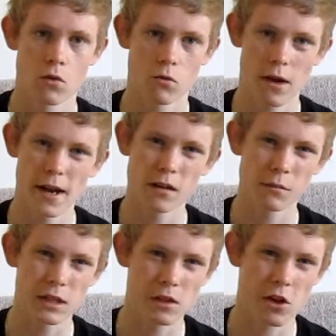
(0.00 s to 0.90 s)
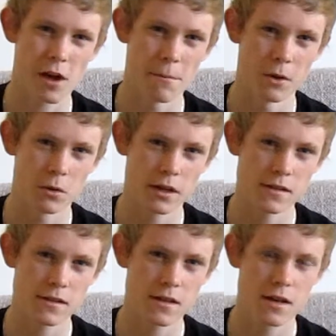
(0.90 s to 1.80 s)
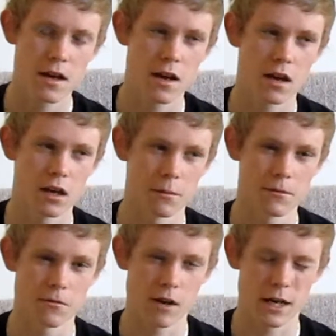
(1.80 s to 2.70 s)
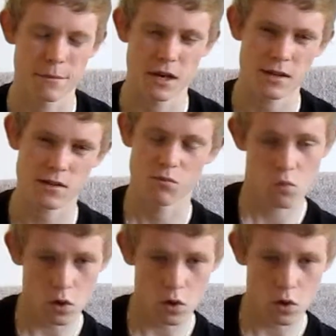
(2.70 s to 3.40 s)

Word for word: randomly climb buildings if you're running past them.